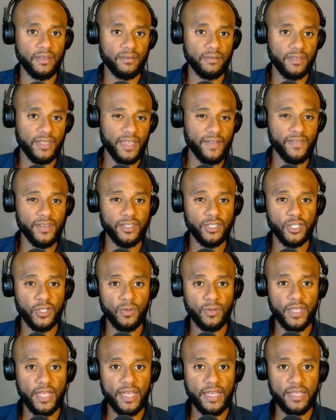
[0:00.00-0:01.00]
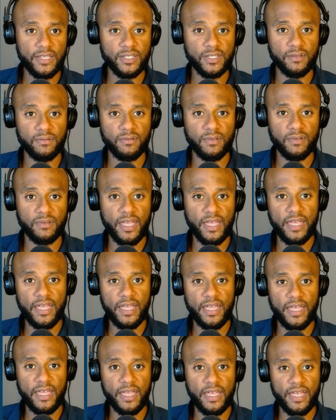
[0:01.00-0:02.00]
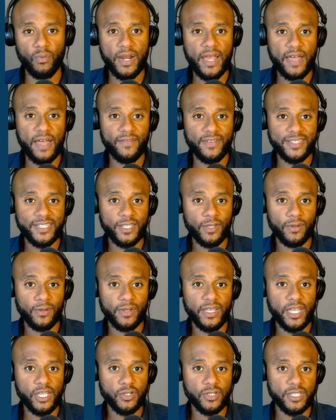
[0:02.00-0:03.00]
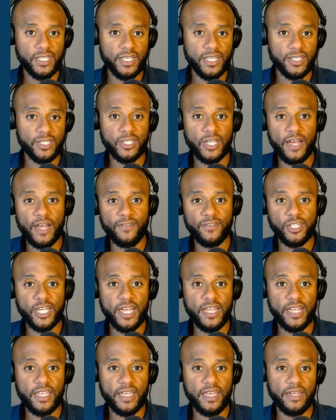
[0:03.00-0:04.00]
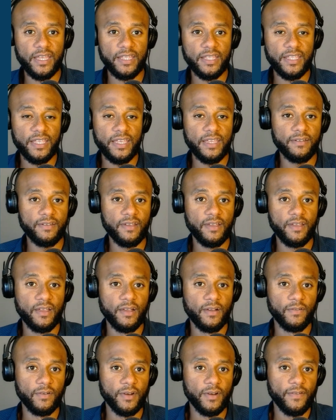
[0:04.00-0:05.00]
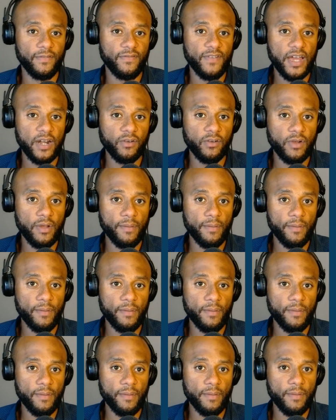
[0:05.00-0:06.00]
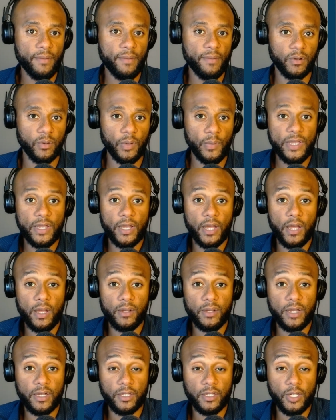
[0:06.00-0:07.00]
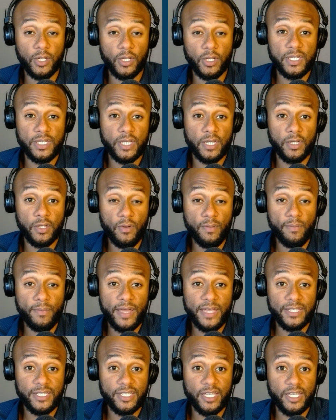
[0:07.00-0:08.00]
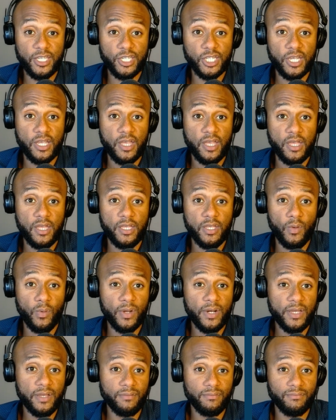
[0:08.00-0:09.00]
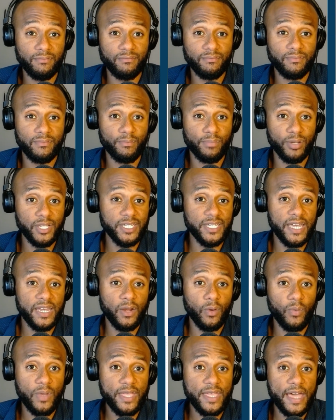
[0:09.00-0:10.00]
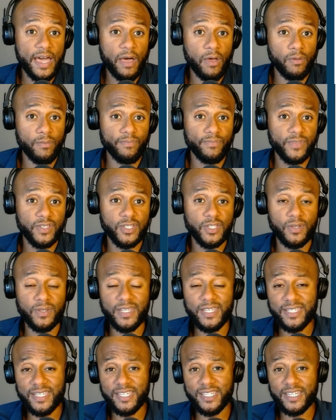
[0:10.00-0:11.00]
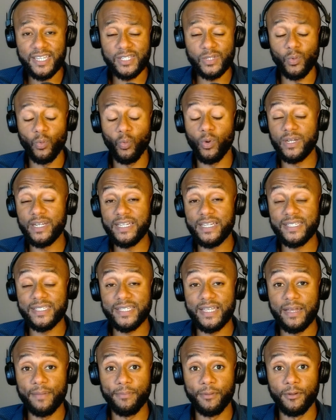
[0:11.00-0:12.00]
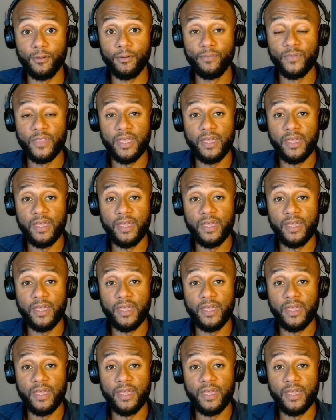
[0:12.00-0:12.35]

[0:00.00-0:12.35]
Give it 2 days, and you want to have a still interested soft check-in. Then for the final reminder, or what we call a closing the loop message, you want to push that a week out. So this is just one example.